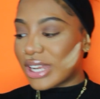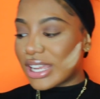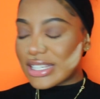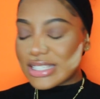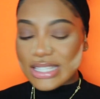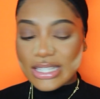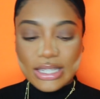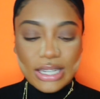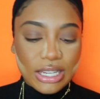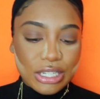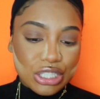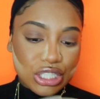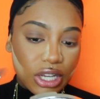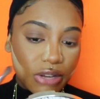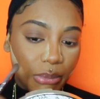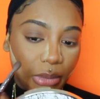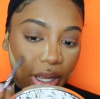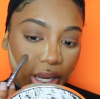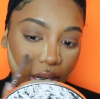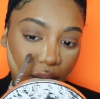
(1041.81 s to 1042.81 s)
I did, and I
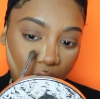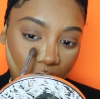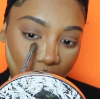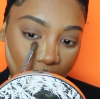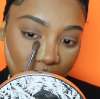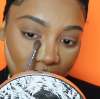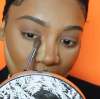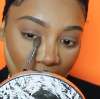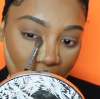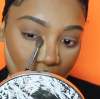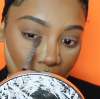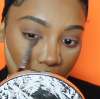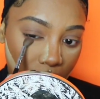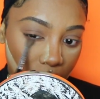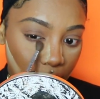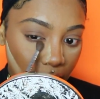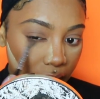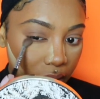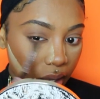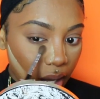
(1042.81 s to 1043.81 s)
shaved my hair off.
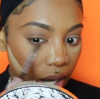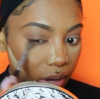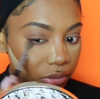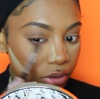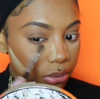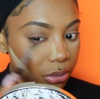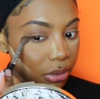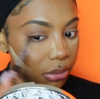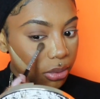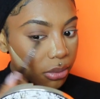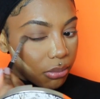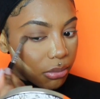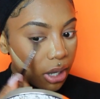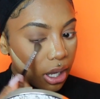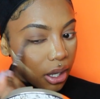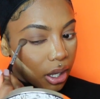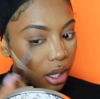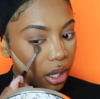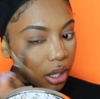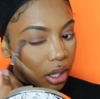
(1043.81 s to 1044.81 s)
And I remember
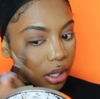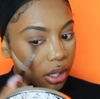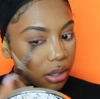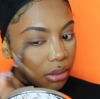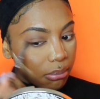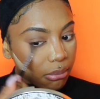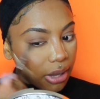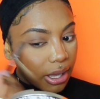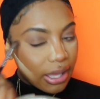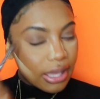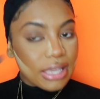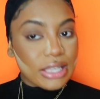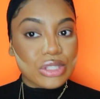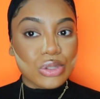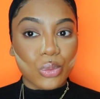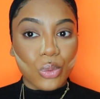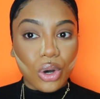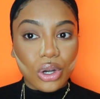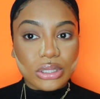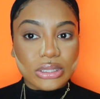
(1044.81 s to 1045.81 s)
my
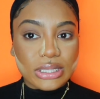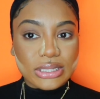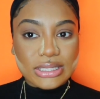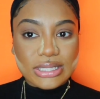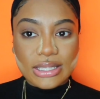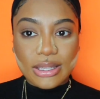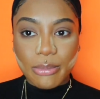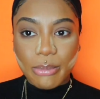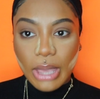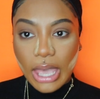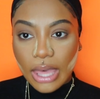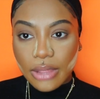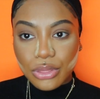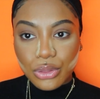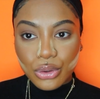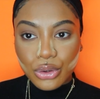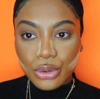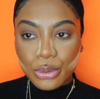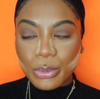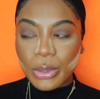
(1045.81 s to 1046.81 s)
ex walked into the
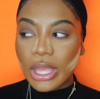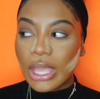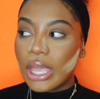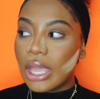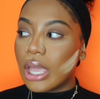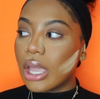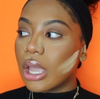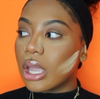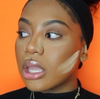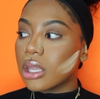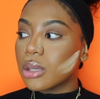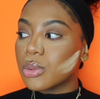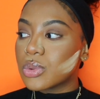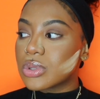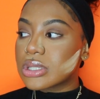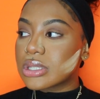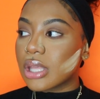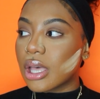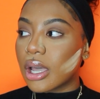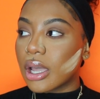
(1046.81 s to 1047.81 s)
bathroom, and he
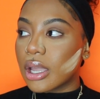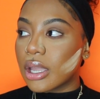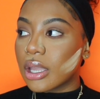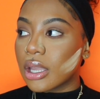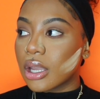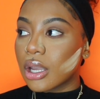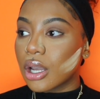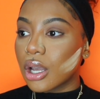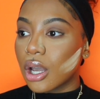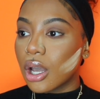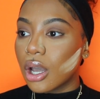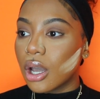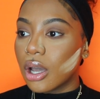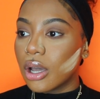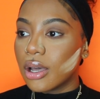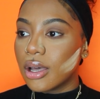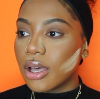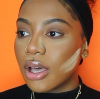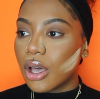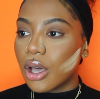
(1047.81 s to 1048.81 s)
was like,
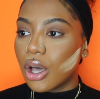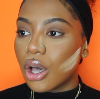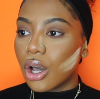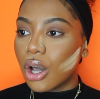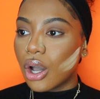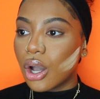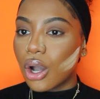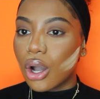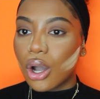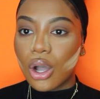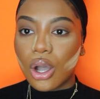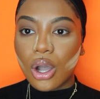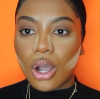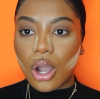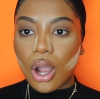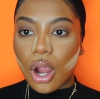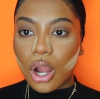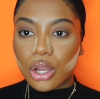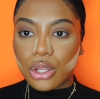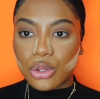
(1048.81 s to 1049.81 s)

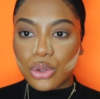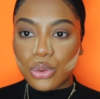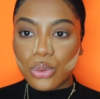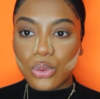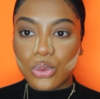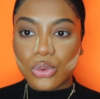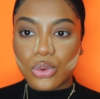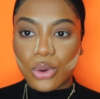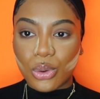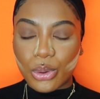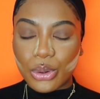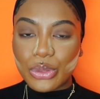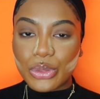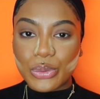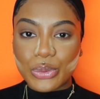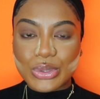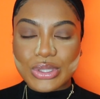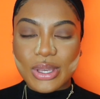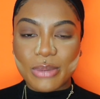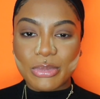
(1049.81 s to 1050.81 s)
"Are you going
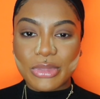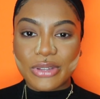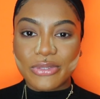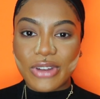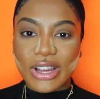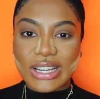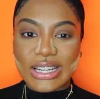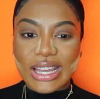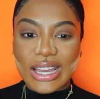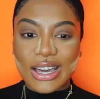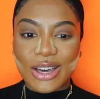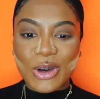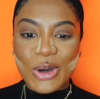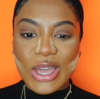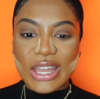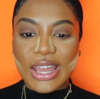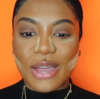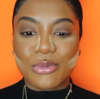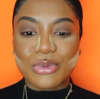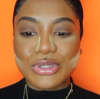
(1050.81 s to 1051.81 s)
through something right now?"
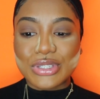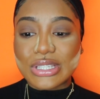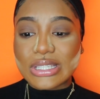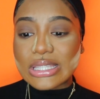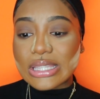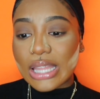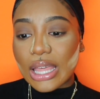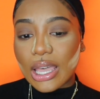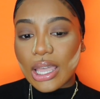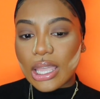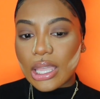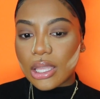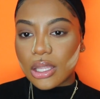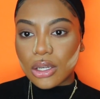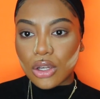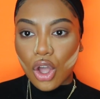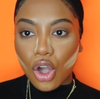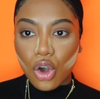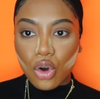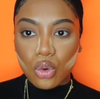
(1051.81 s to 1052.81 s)
And I was just like,
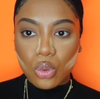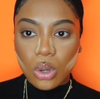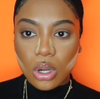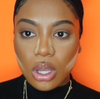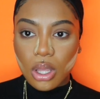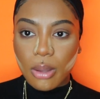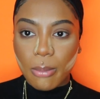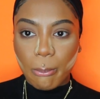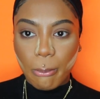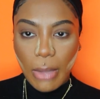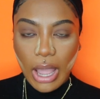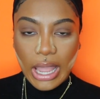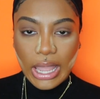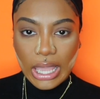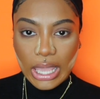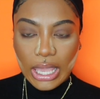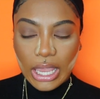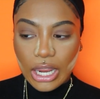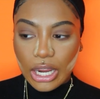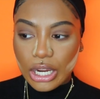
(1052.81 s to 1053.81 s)
no, my
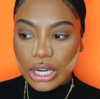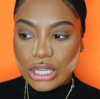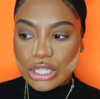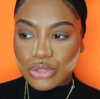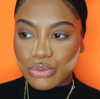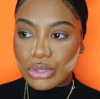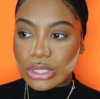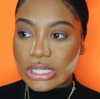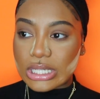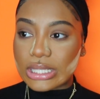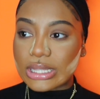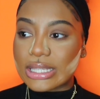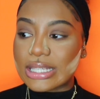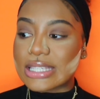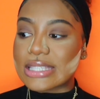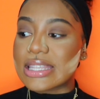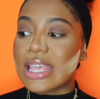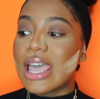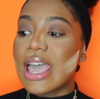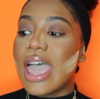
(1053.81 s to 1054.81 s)
hair is
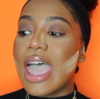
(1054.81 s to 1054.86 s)
ridiculous.